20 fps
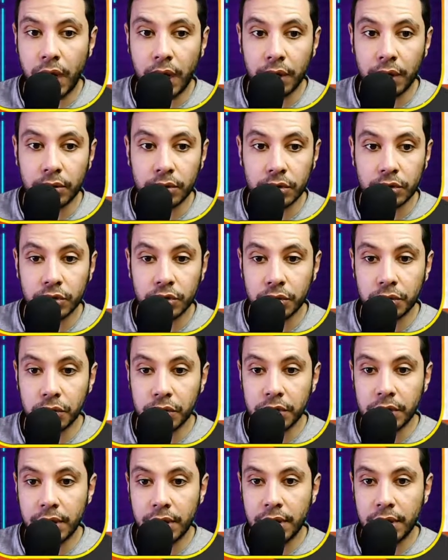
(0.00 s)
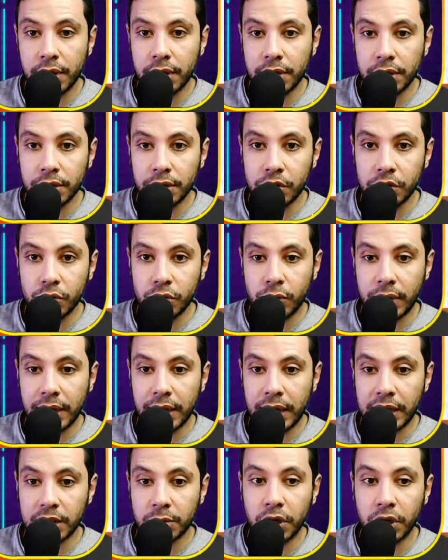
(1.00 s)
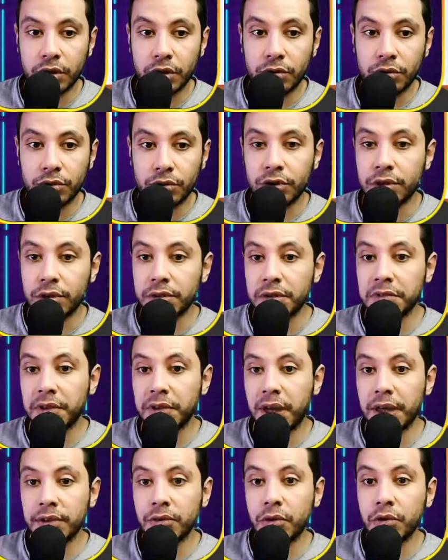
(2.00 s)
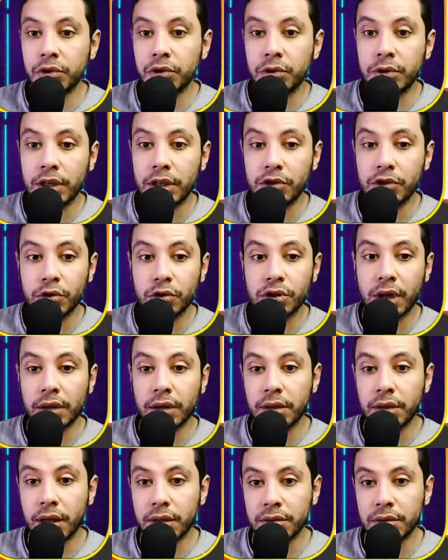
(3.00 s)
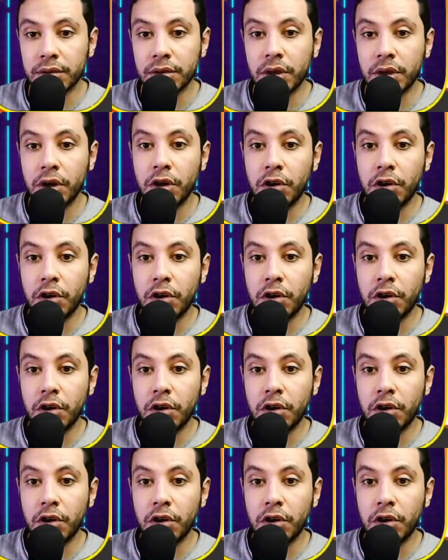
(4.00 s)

I will choose this one as my return flight, or you can choose another